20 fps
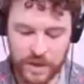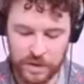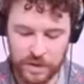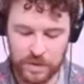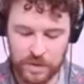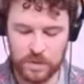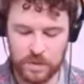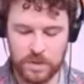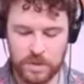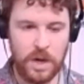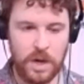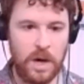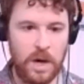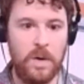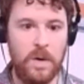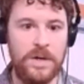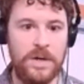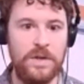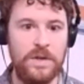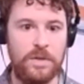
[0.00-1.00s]
you
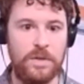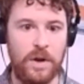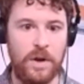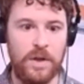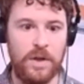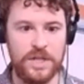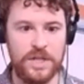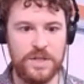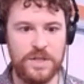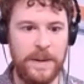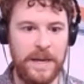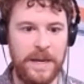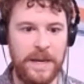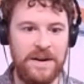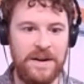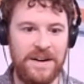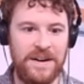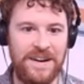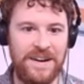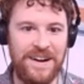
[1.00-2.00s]
go and you throw the
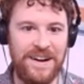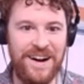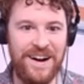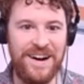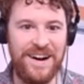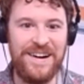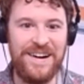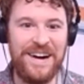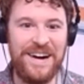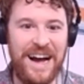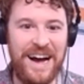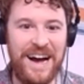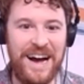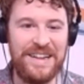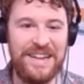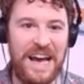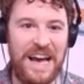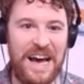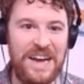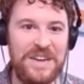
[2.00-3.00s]
spear,
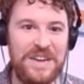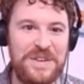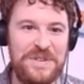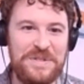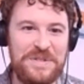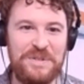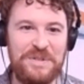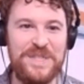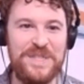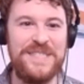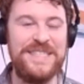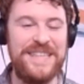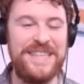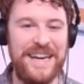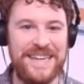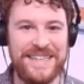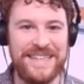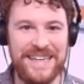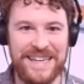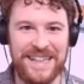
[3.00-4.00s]
how do you? What's the
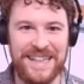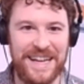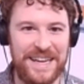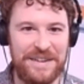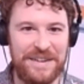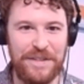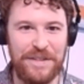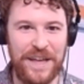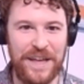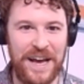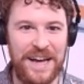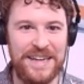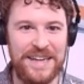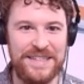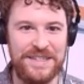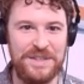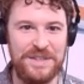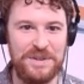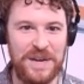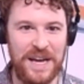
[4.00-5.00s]
technique like for that?
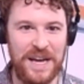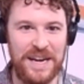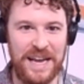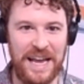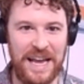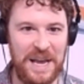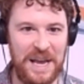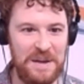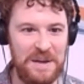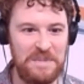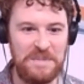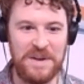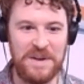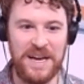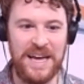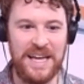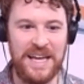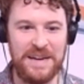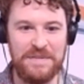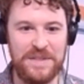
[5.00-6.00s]
Do you kind of aim
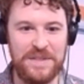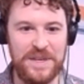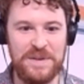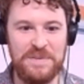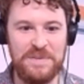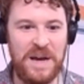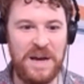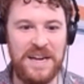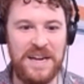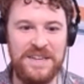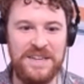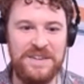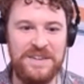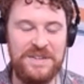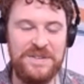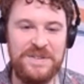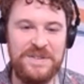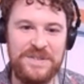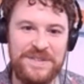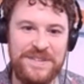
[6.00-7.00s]
ahead of them? How do
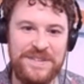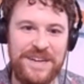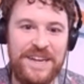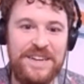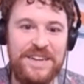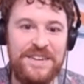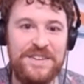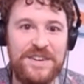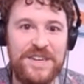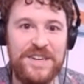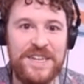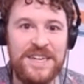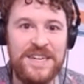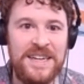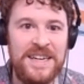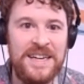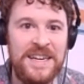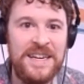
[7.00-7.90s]
you do it?